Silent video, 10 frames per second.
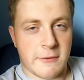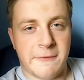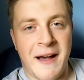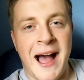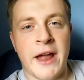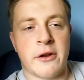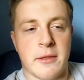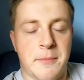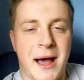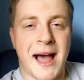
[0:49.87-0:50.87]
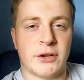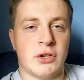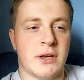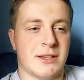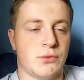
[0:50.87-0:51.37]
the fire, the
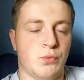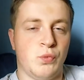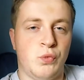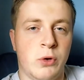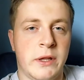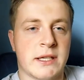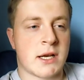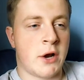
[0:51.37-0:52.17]
passion, it's really